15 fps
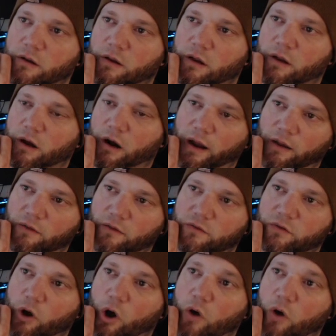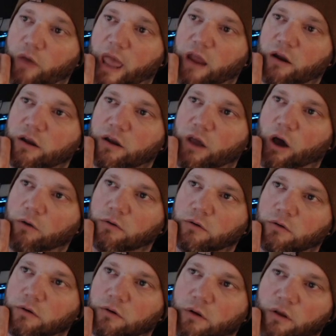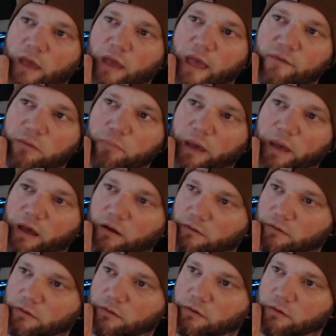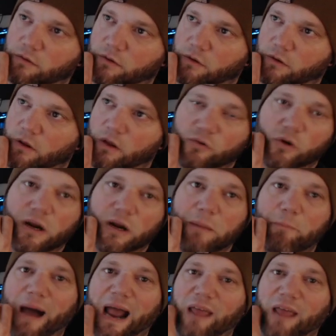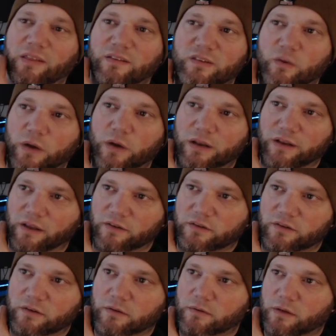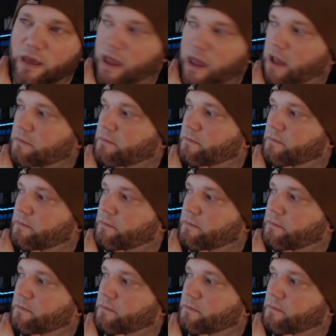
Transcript: All right. So, okay, here you go. Heavy belt. We're going to buy this and see what it does. Okay.